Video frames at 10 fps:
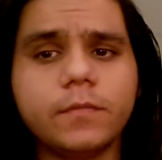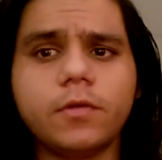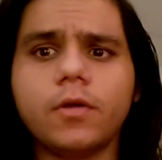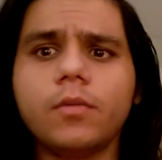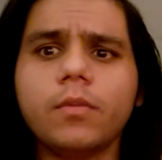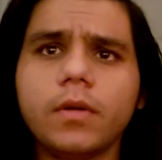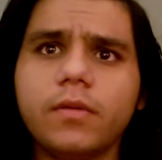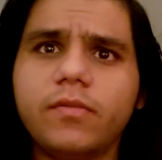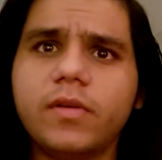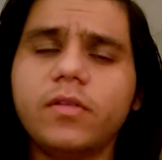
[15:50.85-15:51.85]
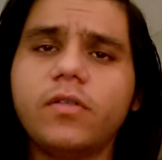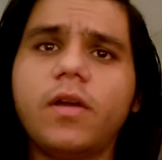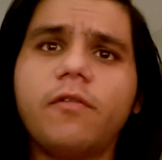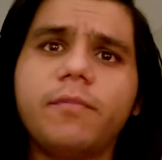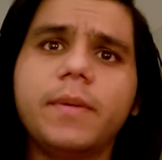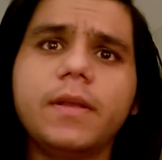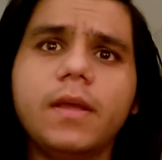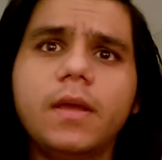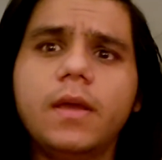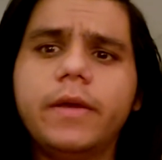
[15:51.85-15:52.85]
So we're going to finish off. But
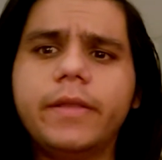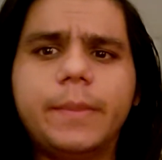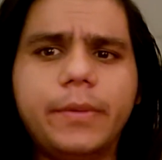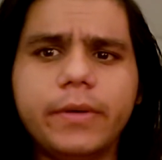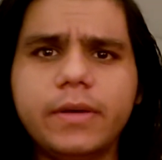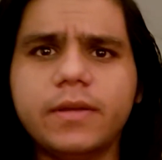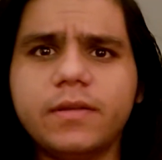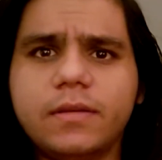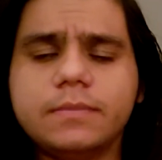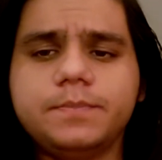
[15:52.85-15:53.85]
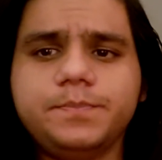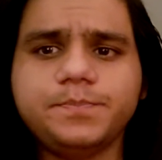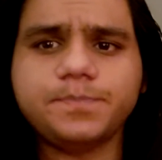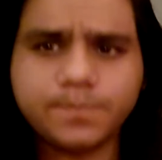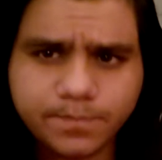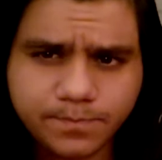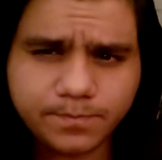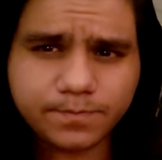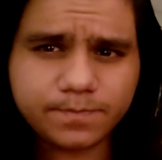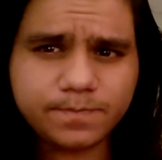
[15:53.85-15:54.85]
the point is,
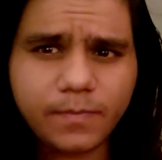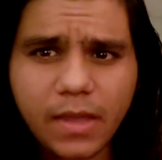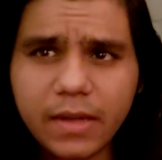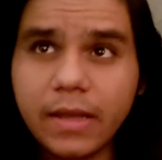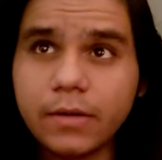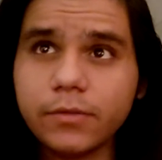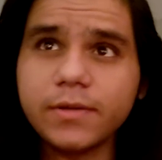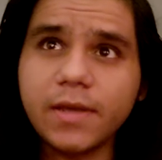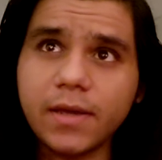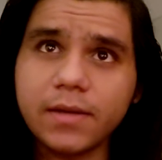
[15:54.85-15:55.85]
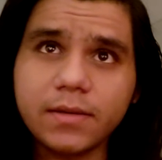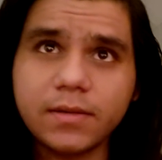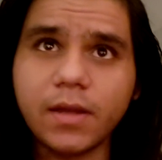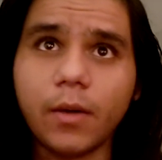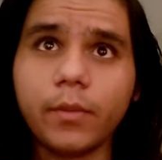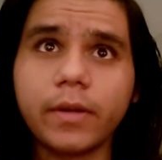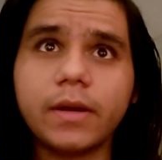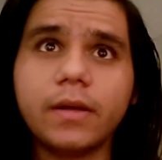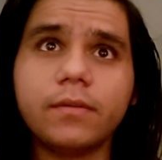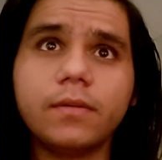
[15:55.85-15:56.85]
Nano's not not
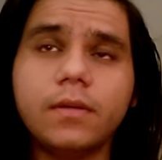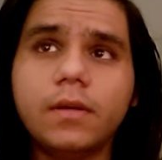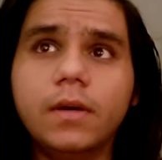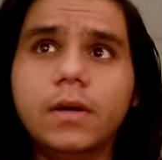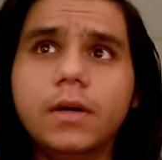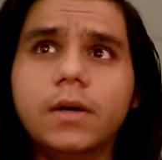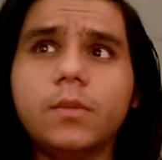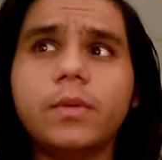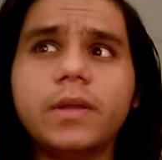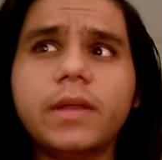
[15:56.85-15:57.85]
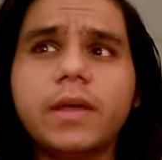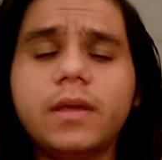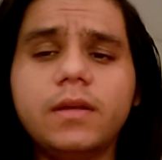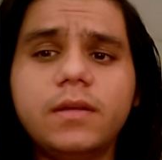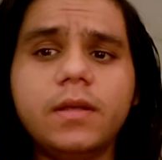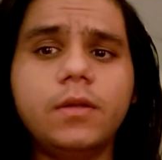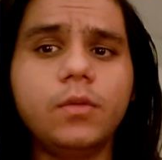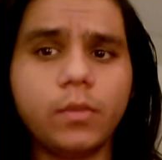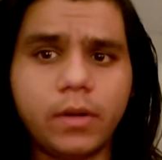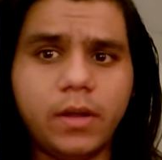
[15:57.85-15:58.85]
working out. Will I
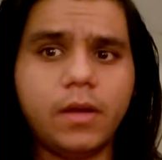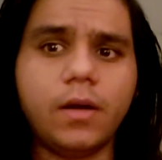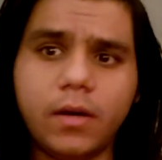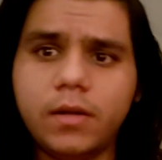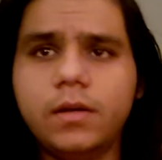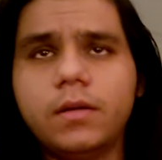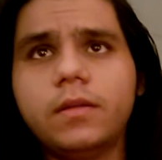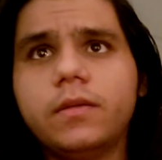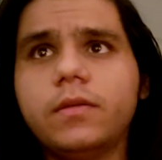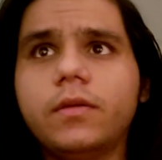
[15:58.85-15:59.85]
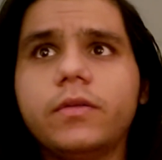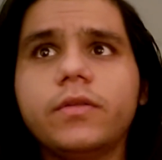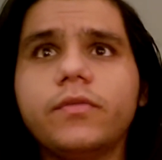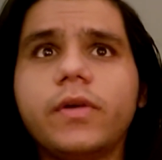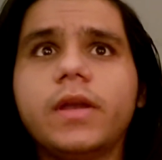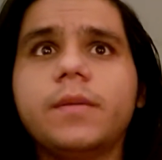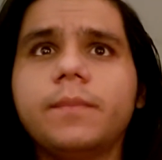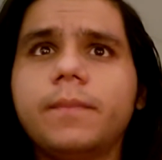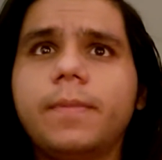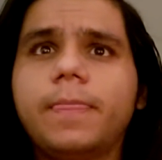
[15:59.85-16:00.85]
continue working on the Solence of Rhinum